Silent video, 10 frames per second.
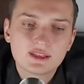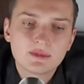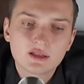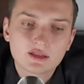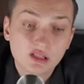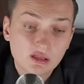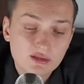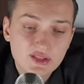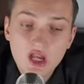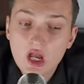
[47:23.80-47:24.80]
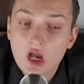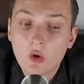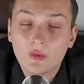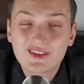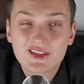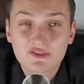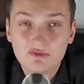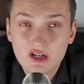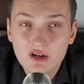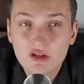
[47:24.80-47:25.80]
million dollars, which is
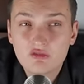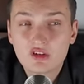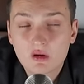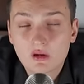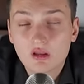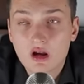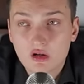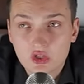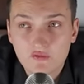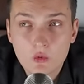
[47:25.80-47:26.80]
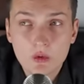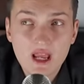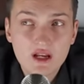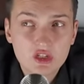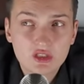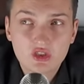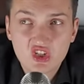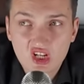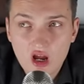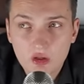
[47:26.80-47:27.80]
very, very large. If you would actually
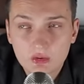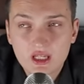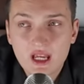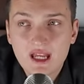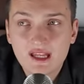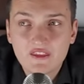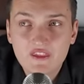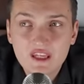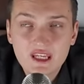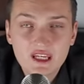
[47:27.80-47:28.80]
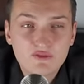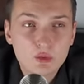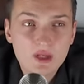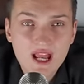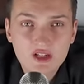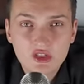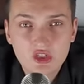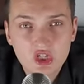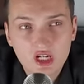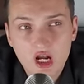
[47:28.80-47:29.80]
check out the, if you would actually
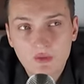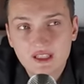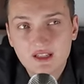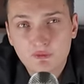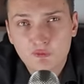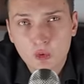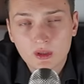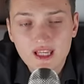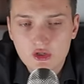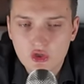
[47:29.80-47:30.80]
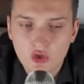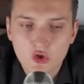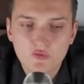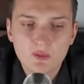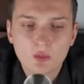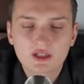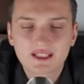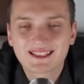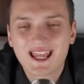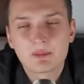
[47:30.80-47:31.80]
check out the correlation of the
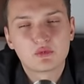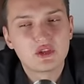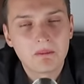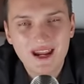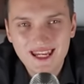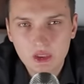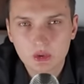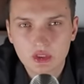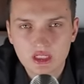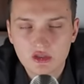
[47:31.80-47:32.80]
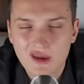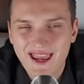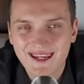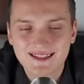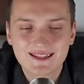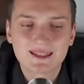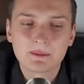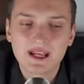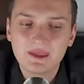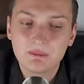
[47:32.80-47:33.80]
market cap of the main token in the ecosystem
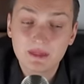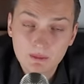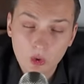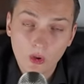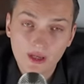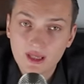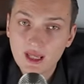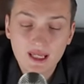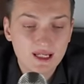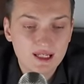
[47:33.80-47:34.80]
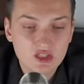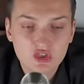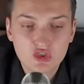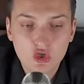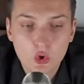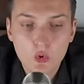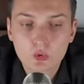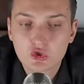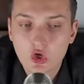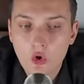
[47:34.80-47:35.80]
and meme coin, it's just so,
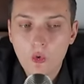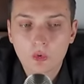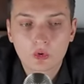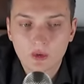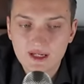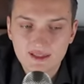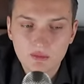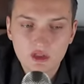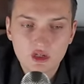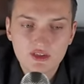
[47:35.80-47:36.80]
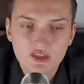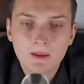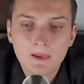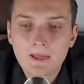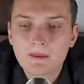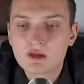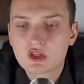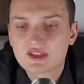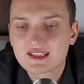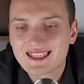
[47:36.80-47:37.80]
so crazy because
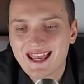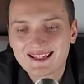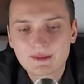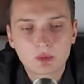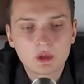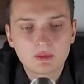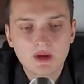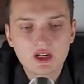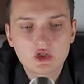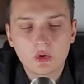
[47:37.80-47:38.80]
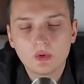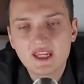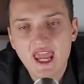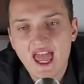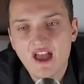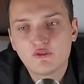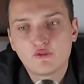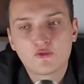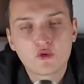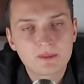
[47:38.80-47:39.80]
because stacks pretty much only have
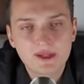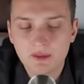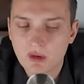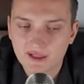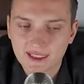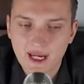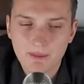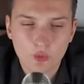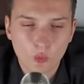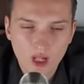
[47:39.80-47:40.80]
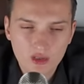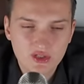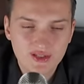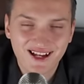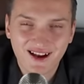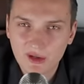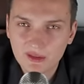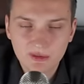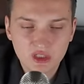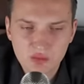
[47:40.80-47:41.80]
4 billion market cap and Welsh is
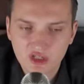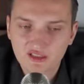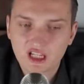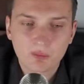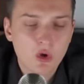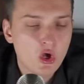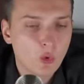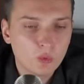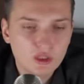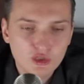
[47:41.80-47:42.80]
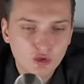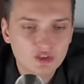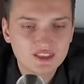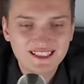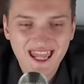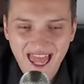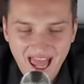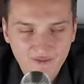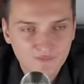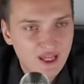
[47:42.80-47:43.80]
100 million market cap. We don't
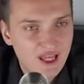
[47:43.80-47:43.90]
have